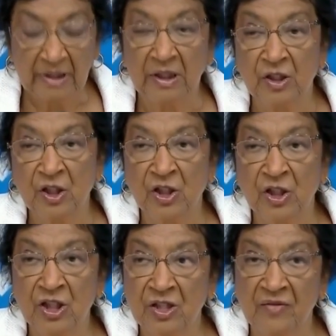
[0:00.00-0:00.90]

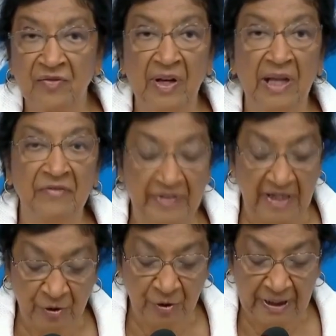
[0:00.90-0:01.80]
conditions of life
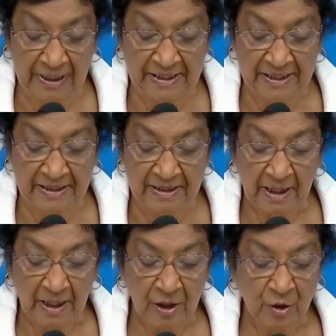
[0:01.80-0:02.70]
calculated
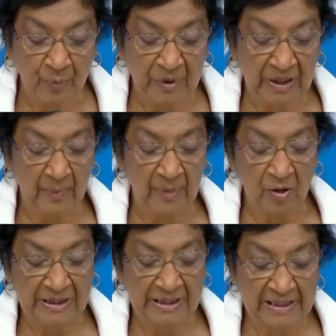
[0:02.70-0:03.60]
to bring
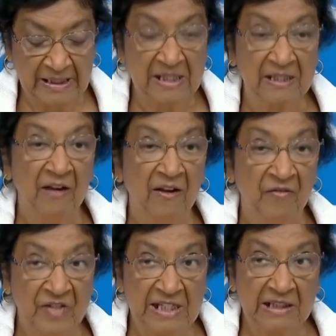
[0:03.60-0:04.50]
about its
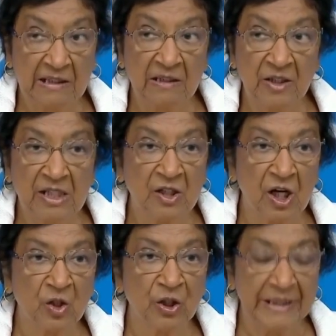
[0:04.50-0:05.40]
physical
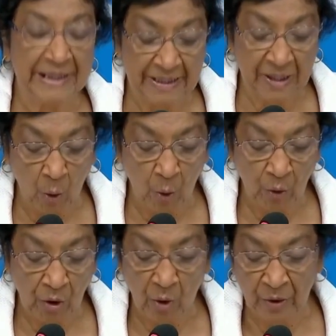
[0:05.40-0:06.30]
destruction in
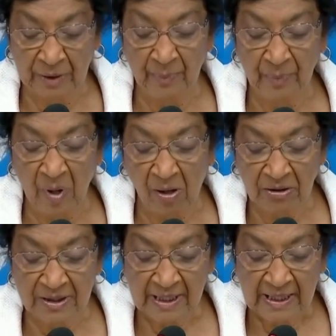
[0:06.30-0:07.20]
whole or in
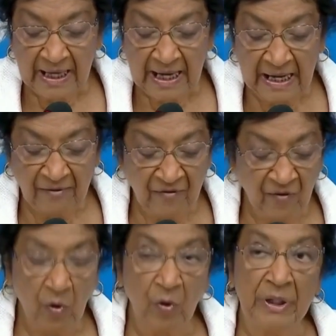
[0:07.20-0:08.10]
part. And 4,